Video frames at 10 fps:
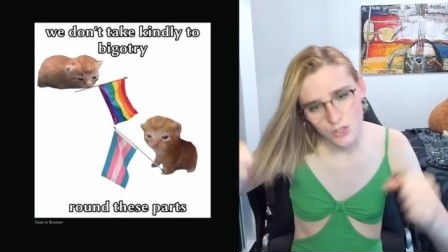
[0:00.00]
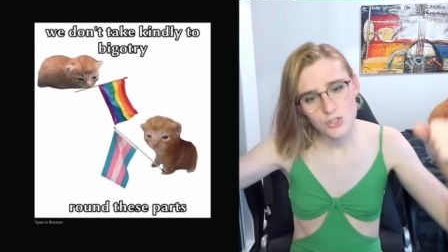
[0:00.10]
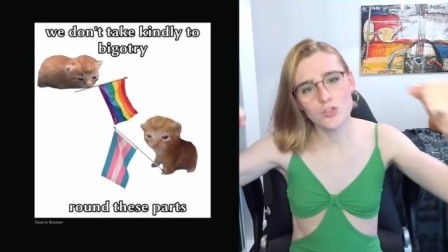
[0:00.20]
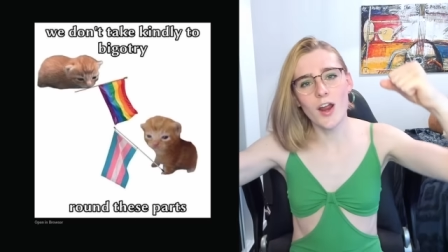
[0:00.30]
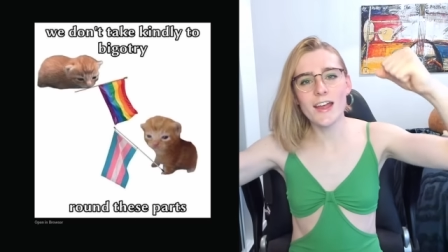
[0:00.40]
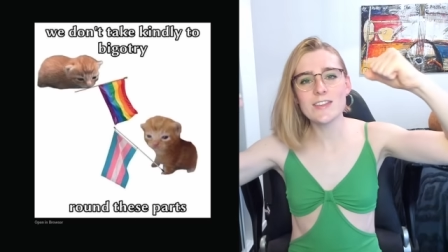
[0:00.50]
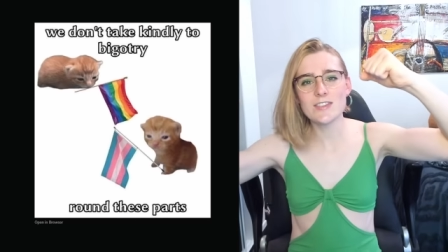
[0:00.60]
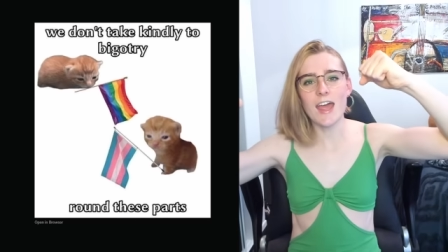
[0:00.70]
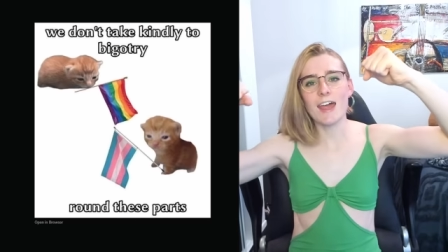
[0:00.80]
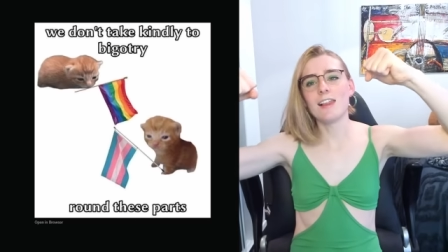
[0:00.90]

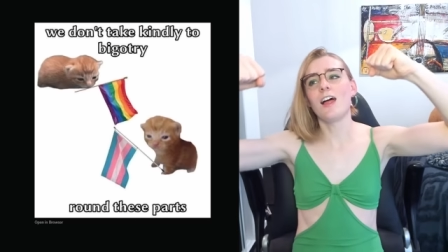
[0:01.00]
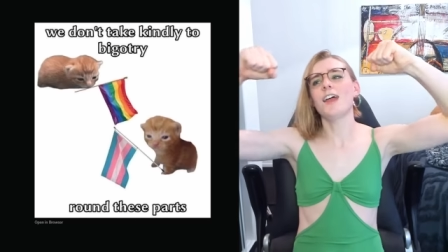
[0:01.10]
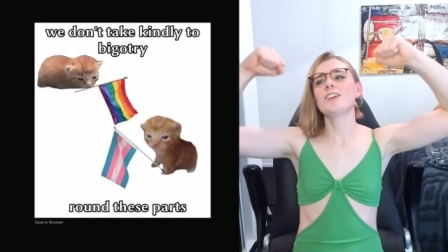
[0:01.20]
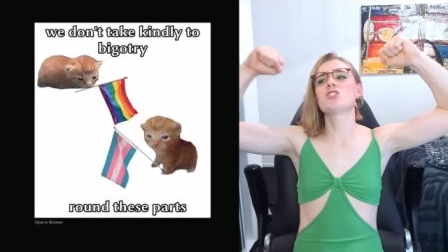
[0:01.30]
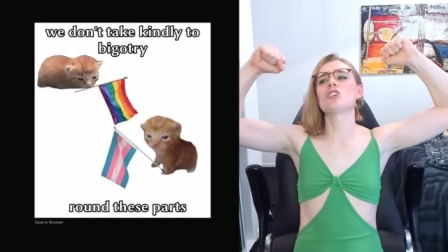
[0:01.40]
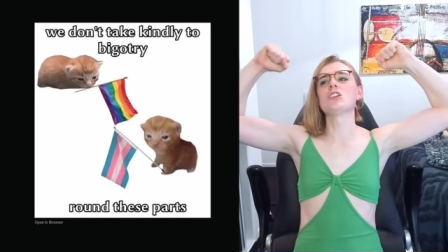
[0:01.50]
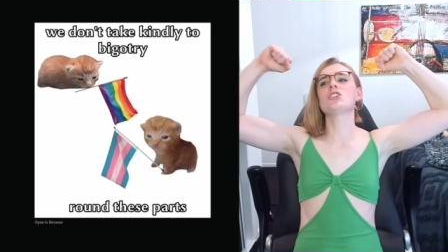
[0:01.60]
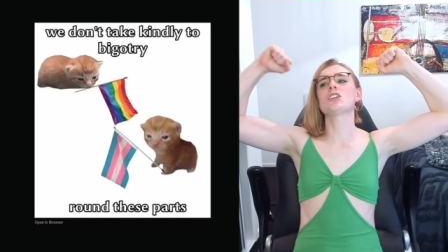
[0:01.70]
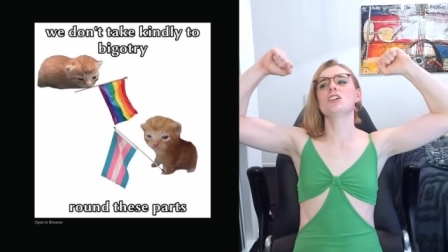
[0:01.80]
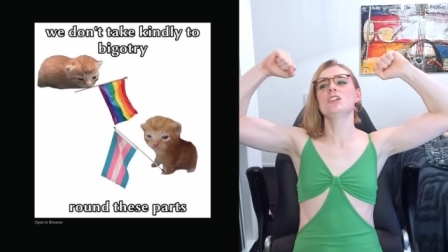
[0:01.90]
Trans ally
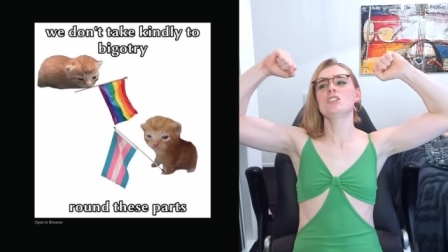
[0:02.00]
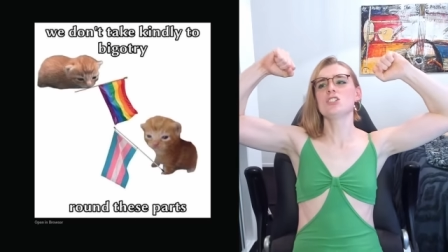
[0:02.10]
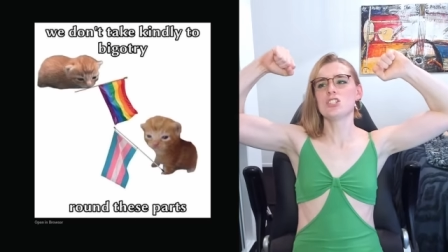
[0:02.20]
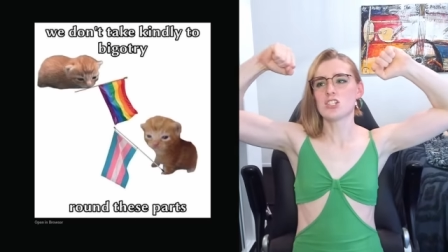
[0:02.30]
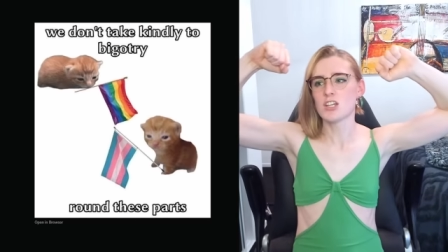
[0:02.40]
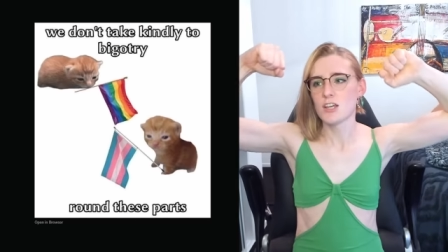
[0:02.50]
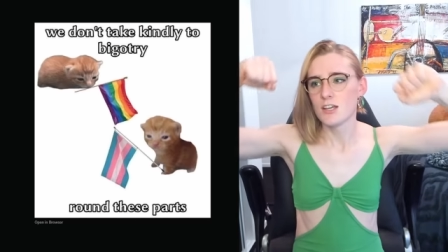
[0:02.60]
ginger kittens!